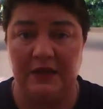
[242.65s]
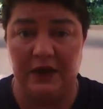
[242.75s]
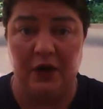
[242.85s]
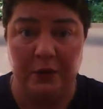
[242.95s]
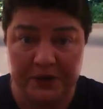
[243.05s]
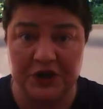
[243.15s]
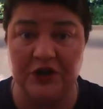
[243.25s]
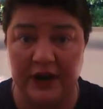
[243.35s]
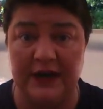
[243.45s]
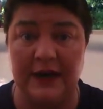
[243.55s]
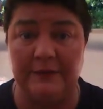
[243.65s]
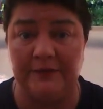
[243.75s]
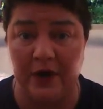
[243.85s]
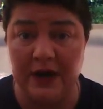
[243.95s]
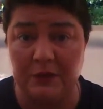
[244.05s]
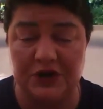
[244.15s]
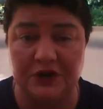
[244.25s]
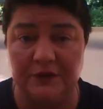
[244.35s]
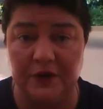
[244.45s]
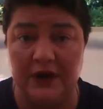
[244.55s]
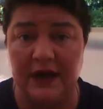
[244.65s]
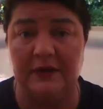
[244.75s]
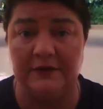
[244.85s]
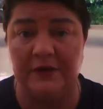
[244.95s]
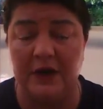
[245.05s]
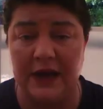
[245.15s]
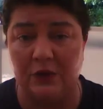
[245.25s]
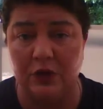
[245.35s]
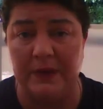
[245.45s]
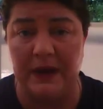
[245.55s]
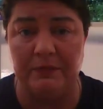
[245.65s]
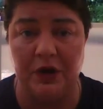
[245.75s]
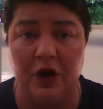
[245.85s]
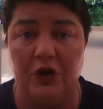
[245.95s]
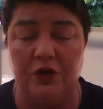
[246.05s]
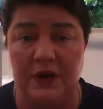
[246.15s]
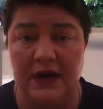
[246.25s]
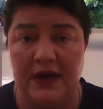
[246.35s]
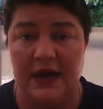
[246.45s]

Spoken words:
the opportunity I ended up finding, which you can find out all about below,